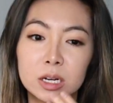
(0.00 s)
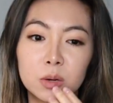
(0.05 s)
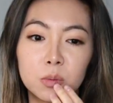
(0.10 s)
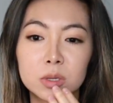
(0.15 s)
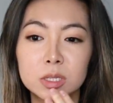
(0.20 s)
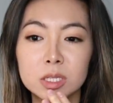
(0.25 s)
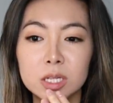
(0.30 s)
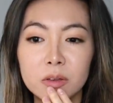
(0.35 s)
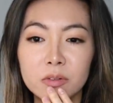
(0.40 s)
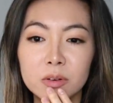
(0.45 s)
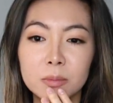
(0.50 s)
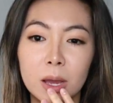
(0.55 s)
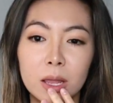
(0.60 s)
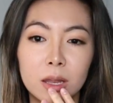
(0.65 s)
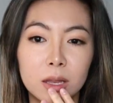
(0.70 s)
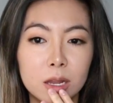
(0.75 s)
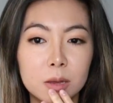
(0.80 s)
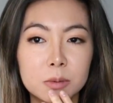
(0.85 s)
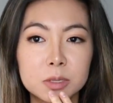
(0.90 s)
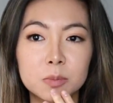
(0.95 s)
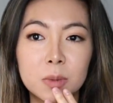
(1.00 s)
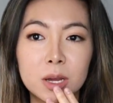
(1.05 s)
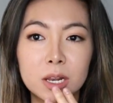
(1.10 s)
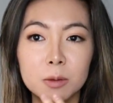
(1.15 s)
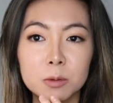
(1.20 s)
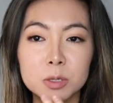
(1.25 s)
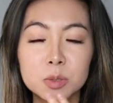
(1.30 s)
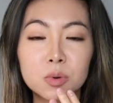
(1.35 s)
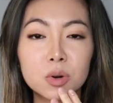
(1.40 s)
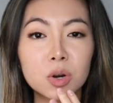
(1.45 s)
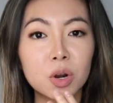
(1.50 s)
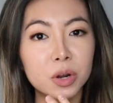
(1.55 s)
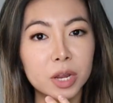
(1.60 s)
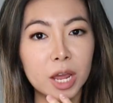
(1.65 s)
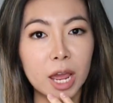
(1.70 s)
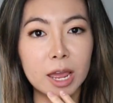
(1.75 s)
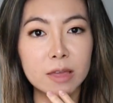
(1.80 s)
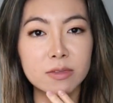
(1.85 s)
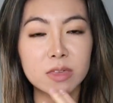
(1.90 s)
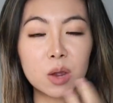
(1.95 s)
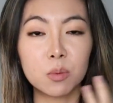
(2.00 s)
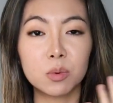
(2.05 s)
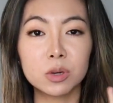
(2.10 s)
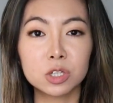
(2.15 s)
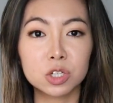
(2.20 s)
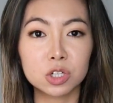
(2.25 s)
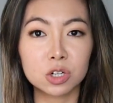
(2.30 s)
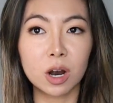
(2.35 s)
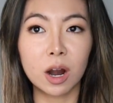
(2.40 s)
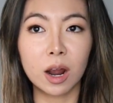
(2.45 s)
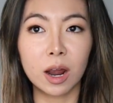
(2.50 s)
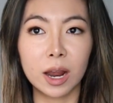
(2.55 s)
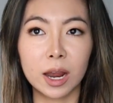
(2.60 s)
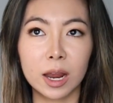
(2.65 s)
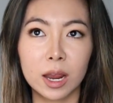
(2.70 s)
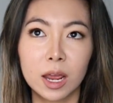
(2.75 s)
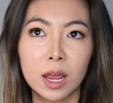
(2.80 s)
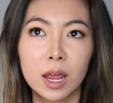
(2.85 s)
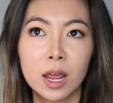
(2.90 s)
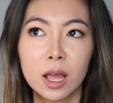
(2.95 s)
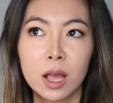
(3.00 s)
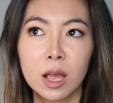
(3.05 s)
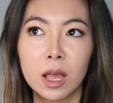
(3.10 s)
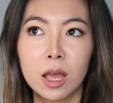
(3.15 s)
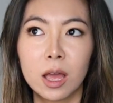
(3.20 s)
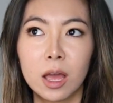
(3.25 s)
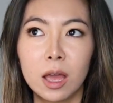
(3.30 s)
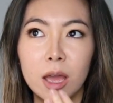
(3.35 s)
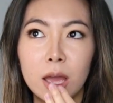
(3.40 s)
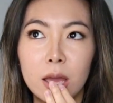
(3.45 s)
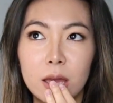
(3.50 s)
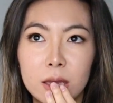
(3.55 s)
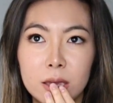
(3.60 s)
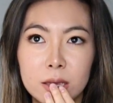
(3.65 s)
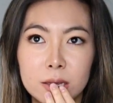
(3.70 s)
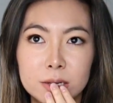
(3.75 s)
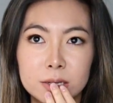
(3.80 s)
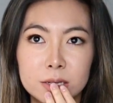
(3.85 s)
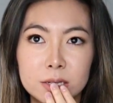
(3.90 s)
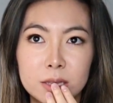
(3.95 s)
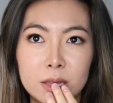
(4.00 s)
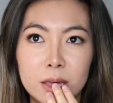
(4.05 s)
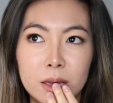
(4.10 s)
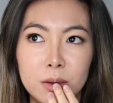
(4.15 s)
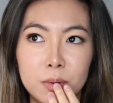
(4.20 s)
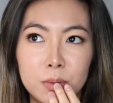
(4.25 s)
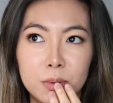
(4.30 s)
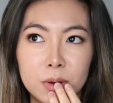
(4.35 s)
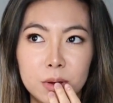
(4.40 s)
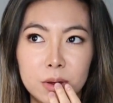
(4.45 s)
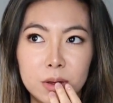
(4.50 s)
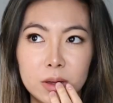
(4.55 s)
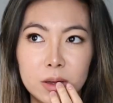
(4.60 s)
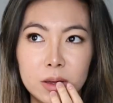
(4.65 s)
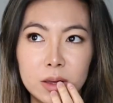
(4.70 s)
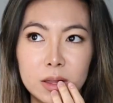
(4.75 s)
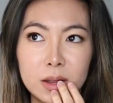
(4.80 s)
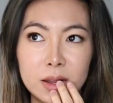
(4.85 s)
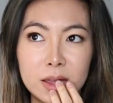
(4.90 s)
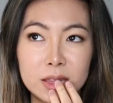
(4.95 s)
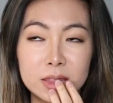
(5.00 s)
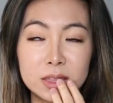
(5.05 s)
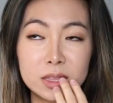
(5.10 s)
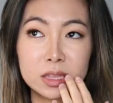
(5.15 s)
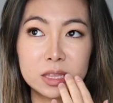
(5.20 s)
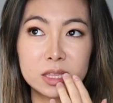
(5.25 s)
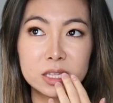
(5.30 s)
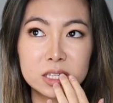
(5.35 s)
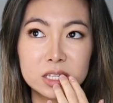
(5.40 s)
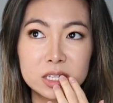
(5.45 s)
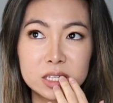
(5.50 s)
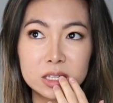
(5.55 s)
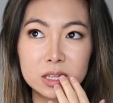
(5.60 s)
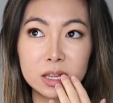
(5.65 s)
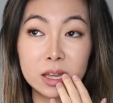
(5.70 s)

It wasn't even my lips. My lips were okay. They were dry, and they were like this.